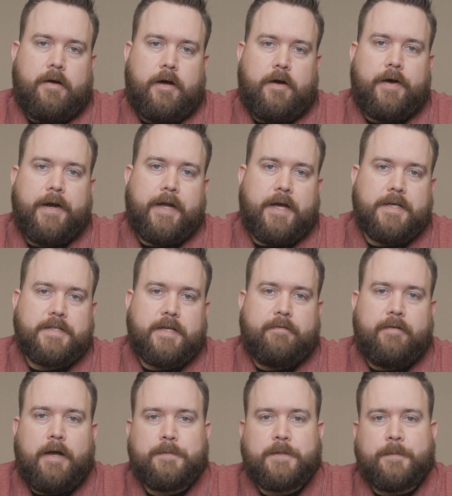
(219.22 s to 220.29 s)
All right, guys, that
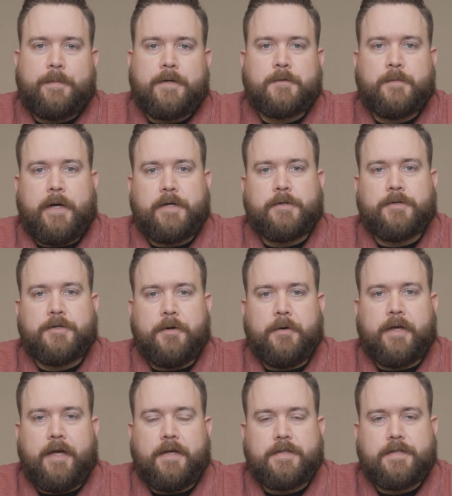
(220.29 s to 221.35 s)
wraps up our special
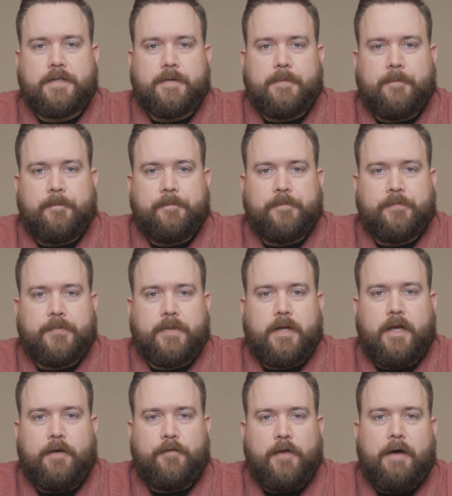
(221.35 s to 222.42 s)
showcase.
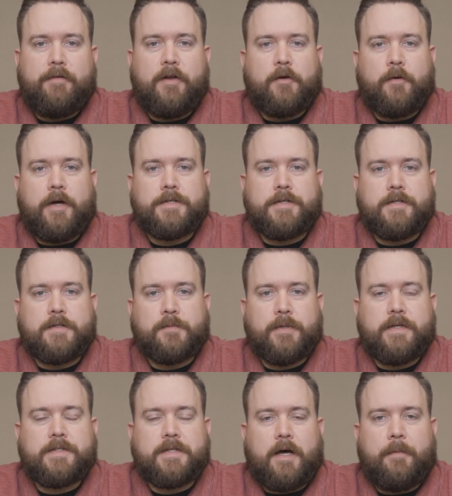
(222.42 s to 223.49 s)
If you have any questions,
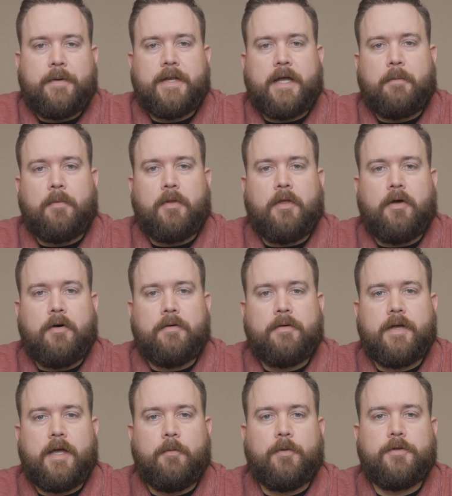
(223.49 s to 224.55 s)
please comment down
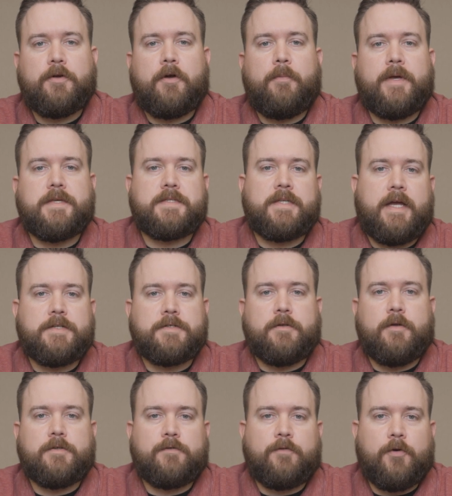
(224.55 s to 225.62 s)
below and we'll do our best to answer
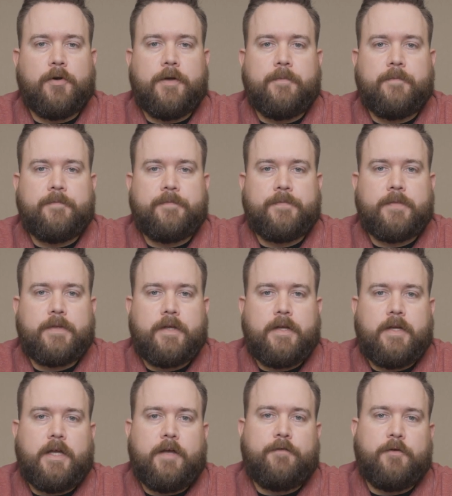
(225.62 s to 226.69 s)
those for you.
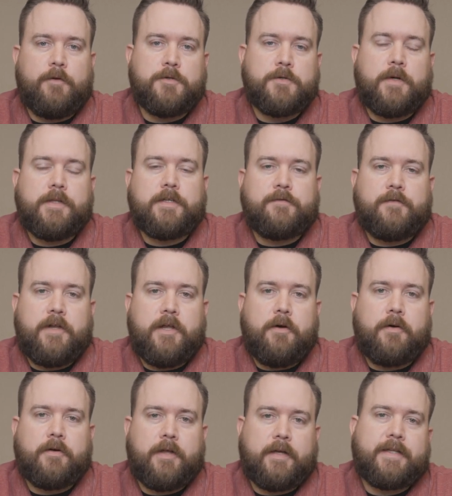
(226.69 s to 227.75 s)
If you enjoyed this
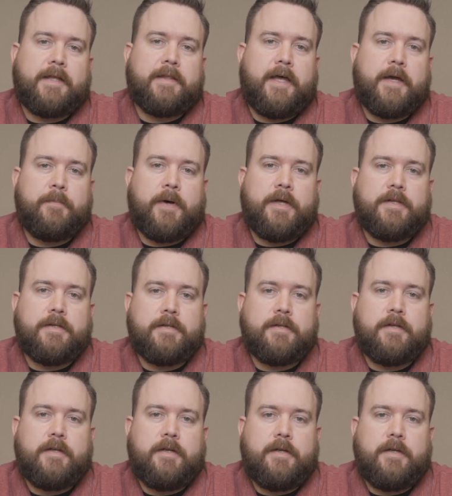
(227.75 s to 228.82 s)
video, click that like button,
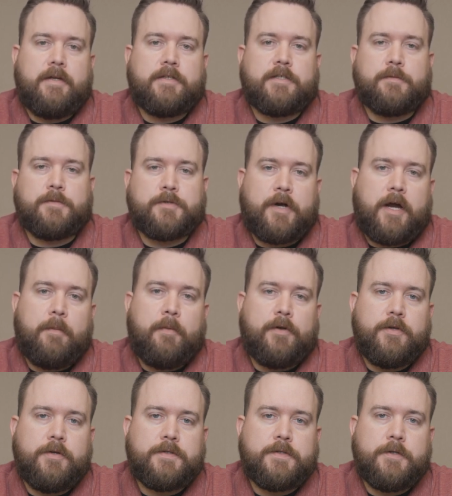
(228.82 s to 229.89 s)
subscribe
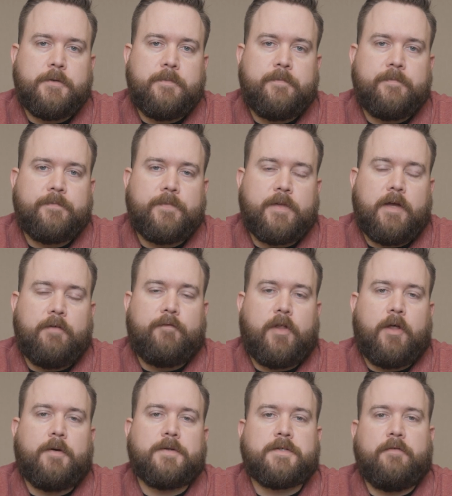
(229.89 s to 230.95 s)
on YouTube, and
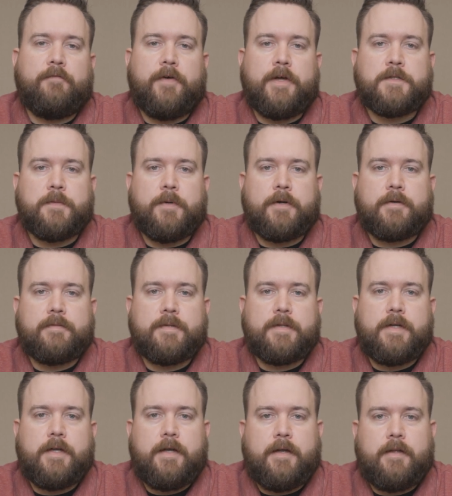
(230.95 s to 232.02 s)
follow us on Facebook.
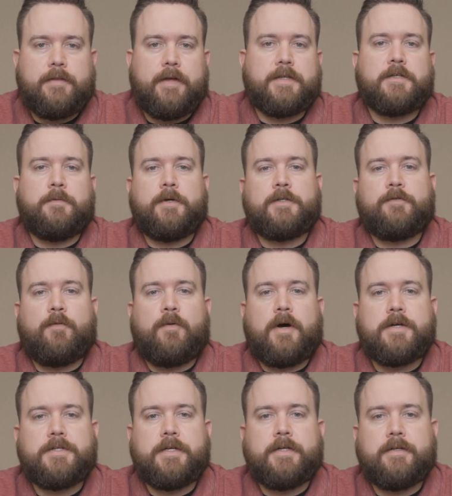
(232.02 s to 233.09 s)
Thanks so much for
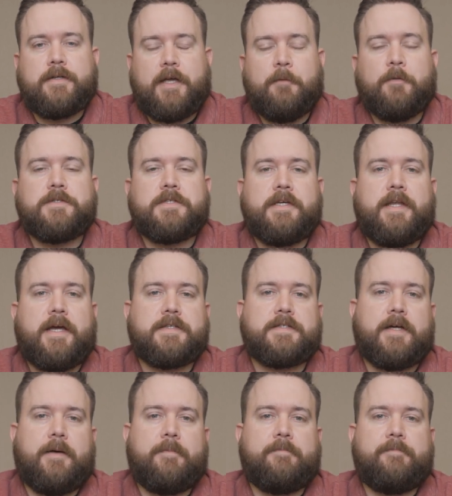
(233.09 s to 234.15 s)
watching, and we'll see you
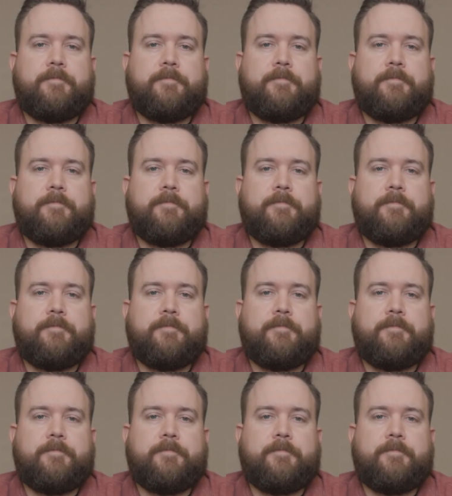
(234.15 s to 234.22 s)
next time.